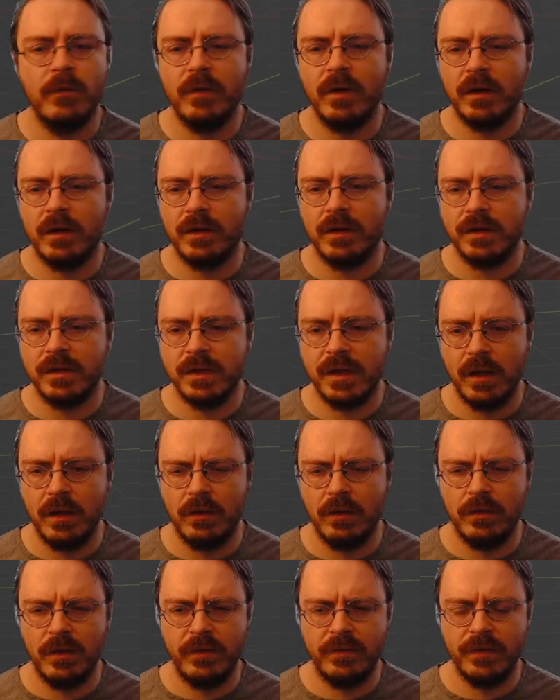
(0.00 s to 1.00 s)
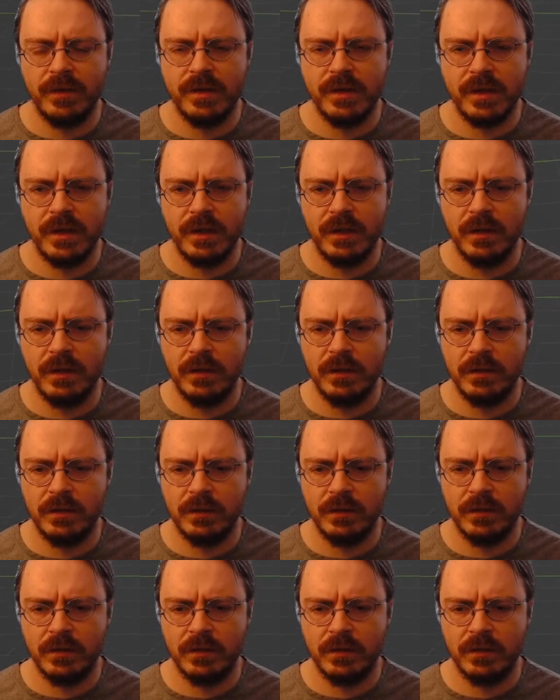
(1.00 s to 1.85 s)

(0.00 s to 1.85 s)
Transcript: Got our scale reference here.